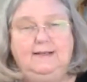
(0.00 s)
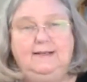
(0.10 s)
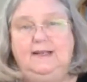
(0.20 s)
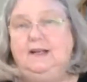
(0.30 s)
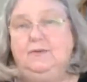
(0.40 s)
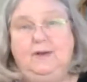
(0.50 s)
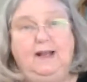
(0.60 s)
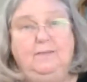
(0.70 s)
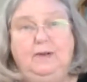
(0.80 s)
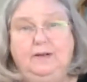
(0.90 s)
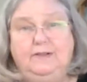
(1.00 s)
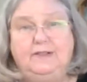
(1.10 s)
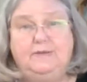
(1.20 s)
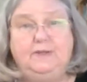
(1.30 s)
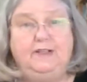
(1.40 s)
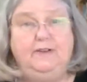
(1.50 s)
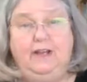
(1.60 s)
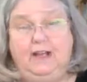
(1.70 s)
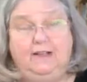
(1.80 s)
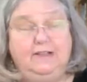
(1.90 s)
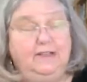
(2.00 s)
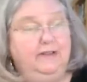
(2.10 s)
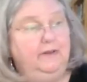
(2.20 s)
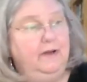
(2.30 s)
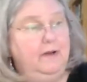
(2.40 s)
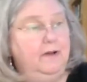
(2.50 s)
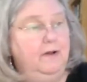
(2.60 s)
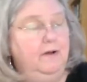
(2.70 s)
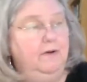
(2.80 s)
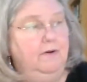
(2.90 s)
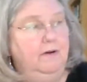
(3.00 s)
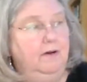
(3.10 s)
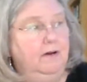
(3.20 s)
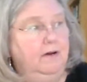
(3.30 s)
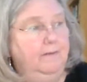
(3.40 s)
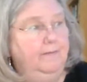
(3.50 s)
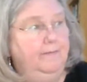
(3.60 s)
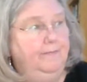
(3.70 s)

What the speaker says: seeing a rainbow just when you needed to, or